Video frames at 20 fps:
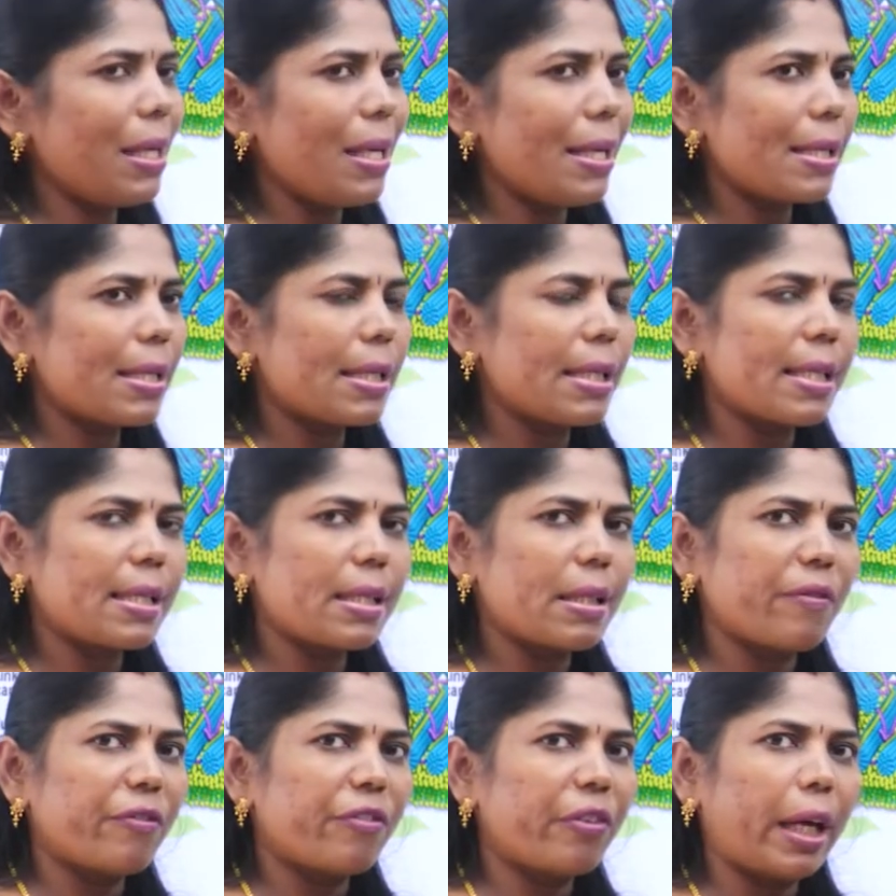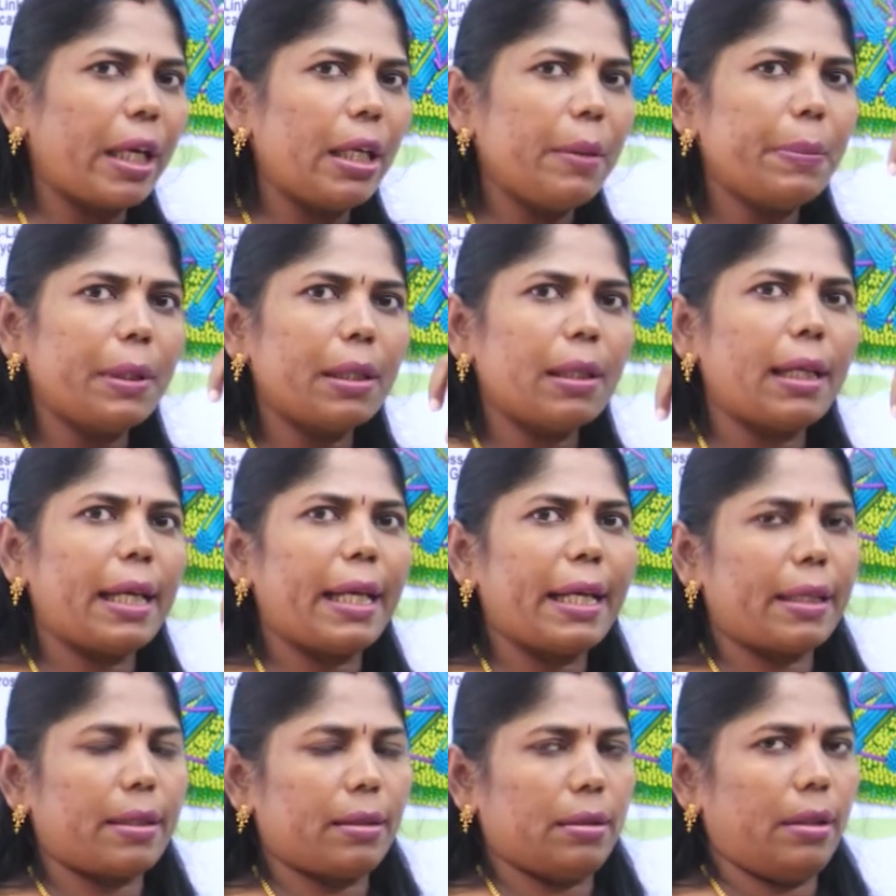is some fiber
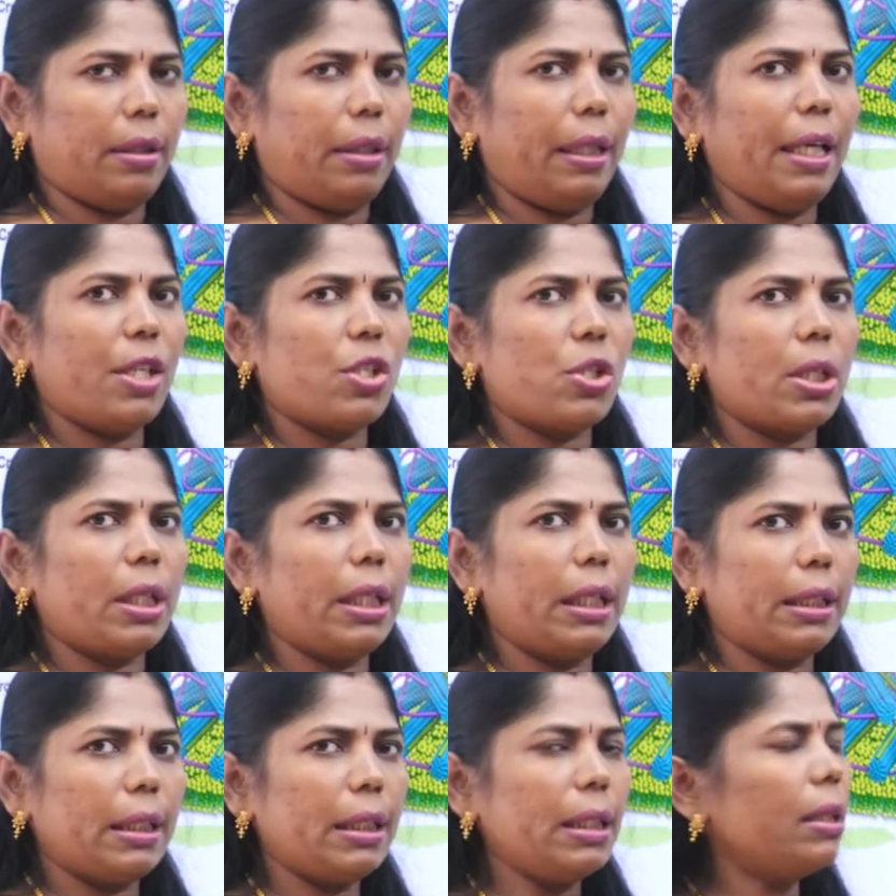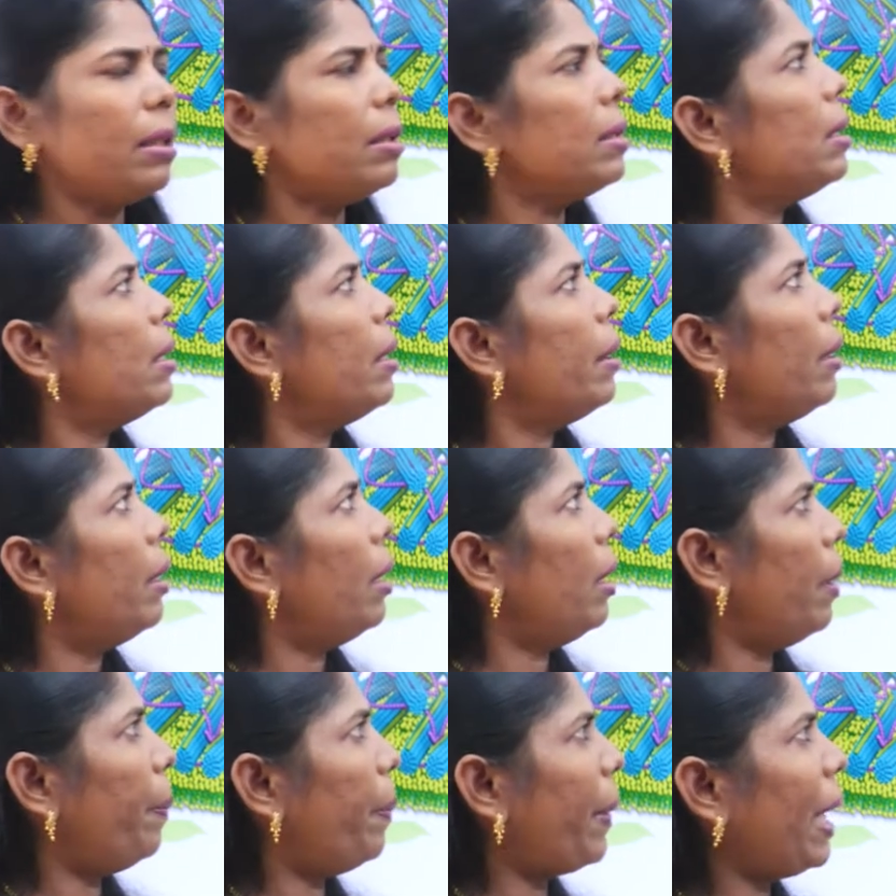like nature in the
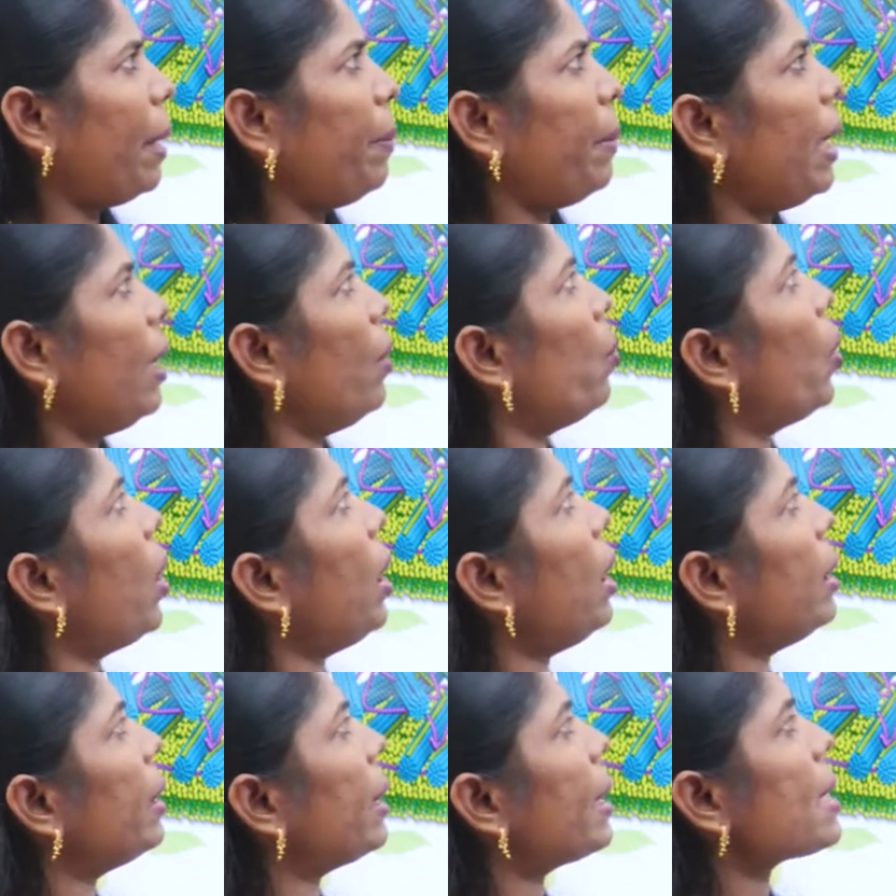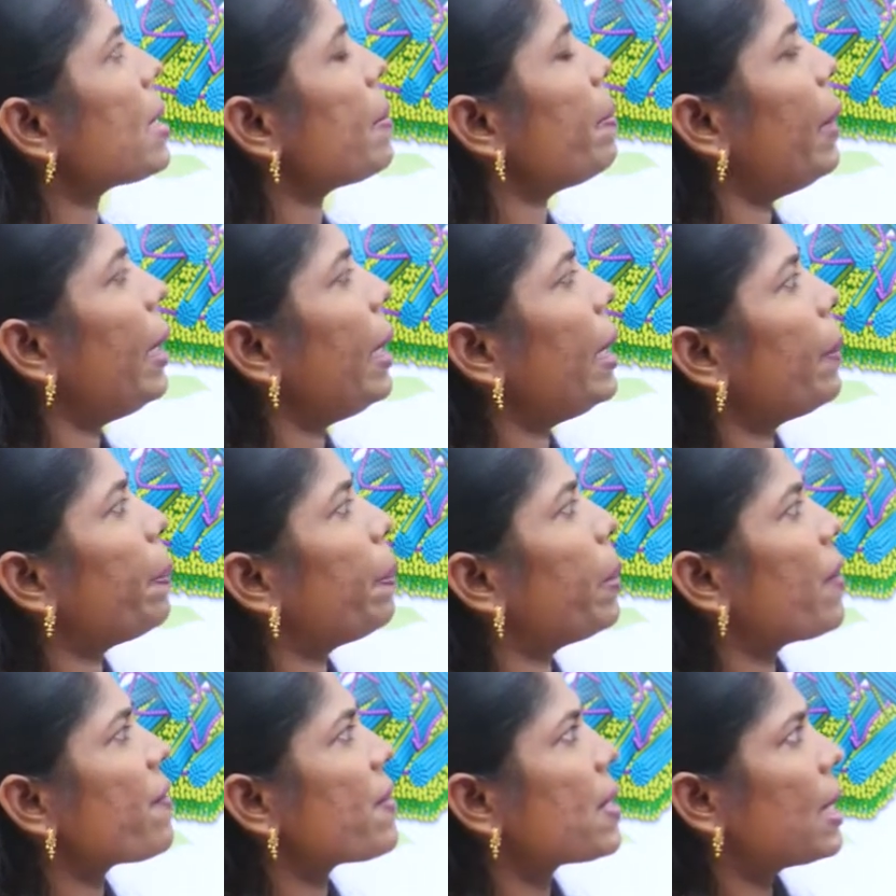primary wall, that is made up
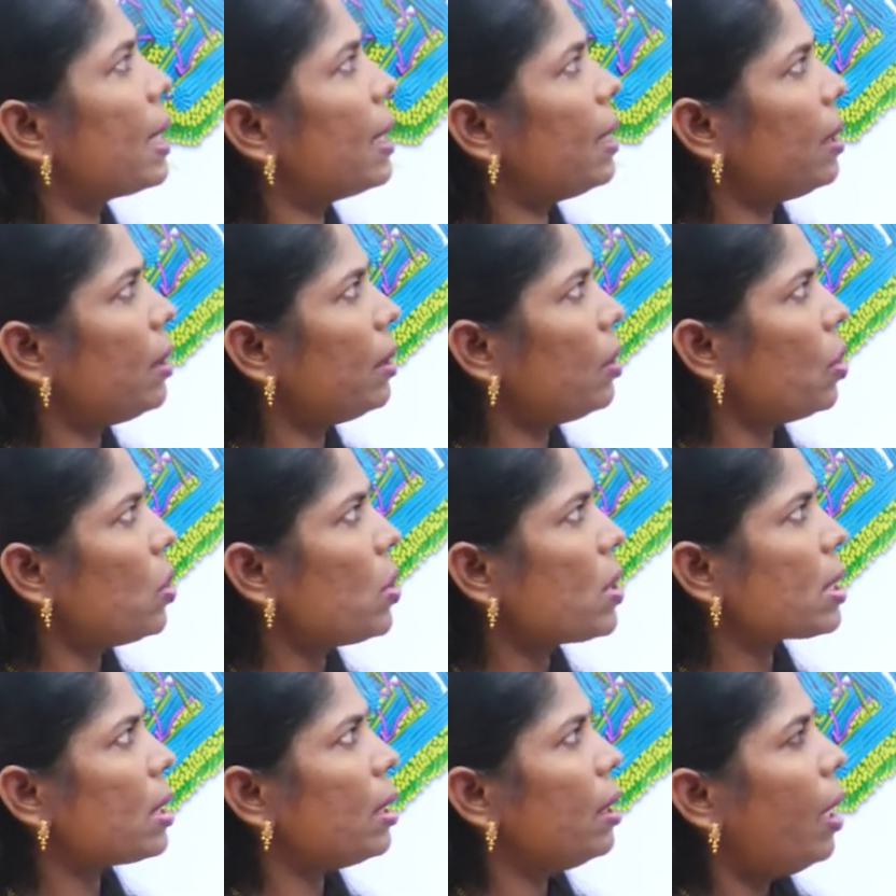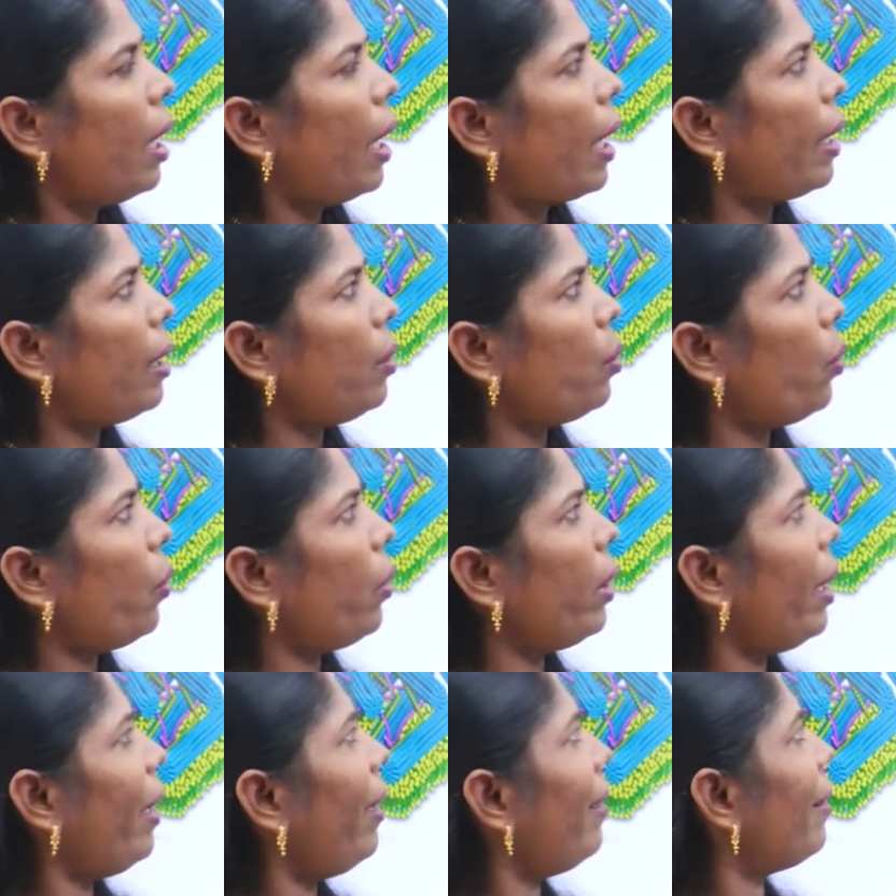of cellulose and
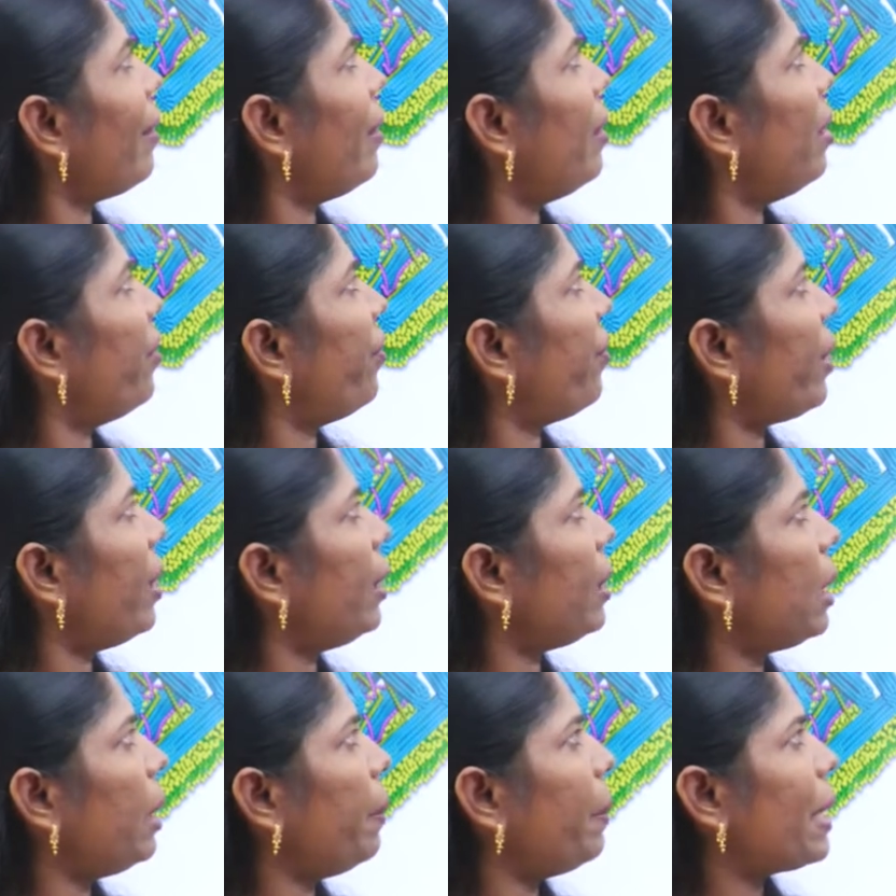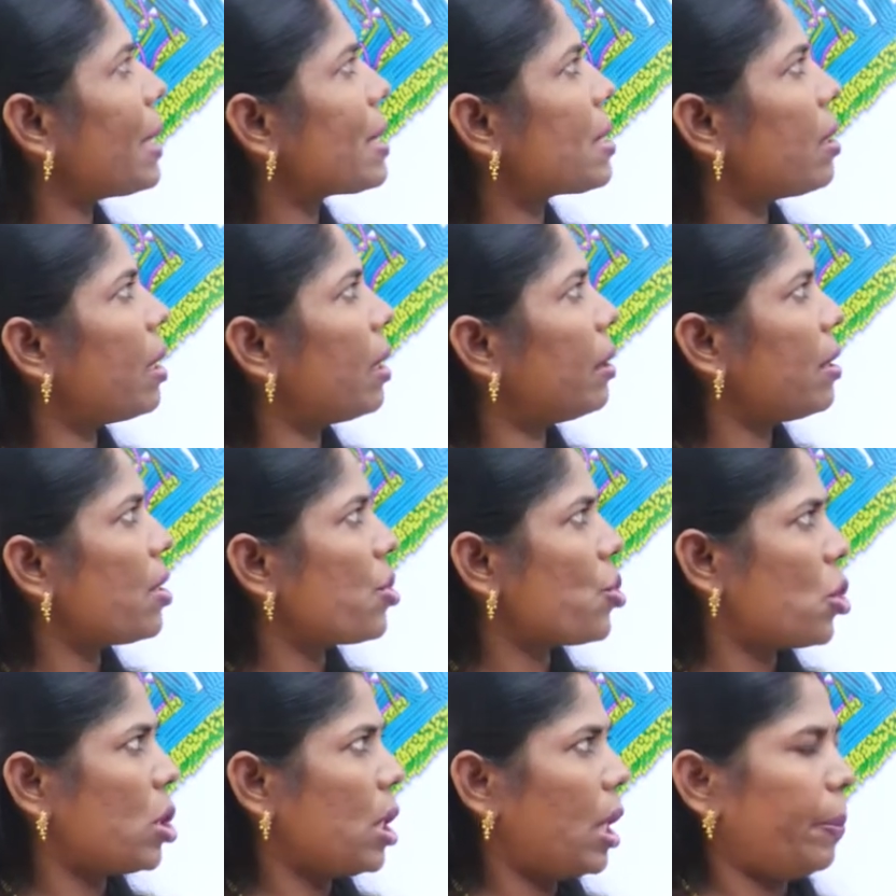oriented differently based on the
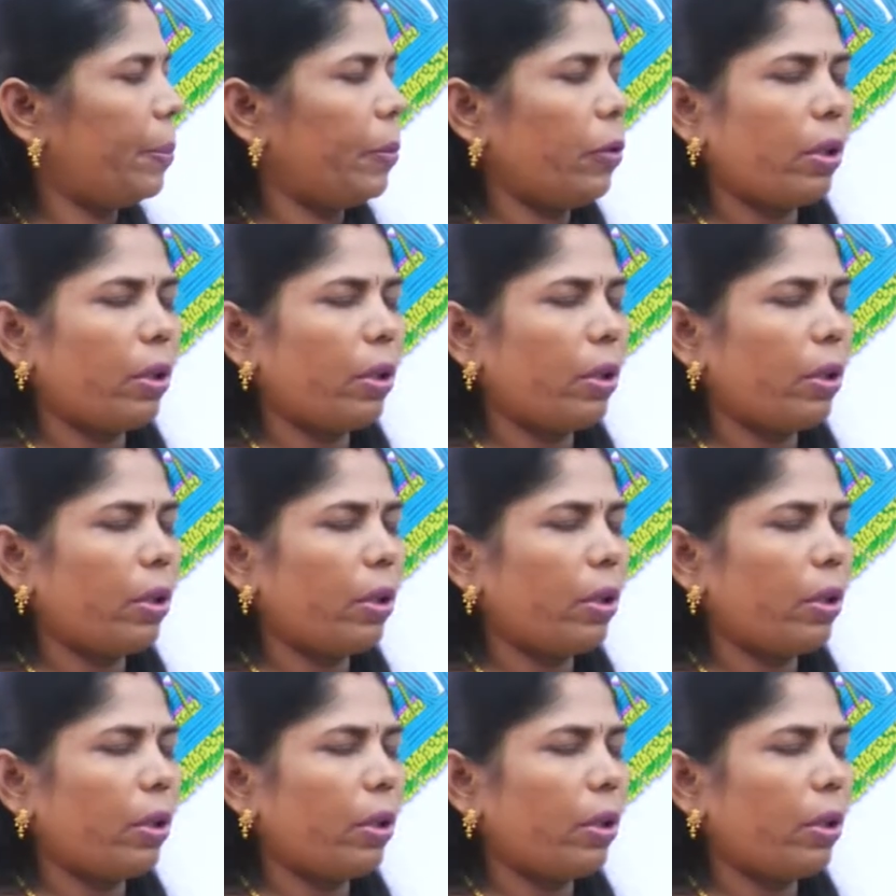shape.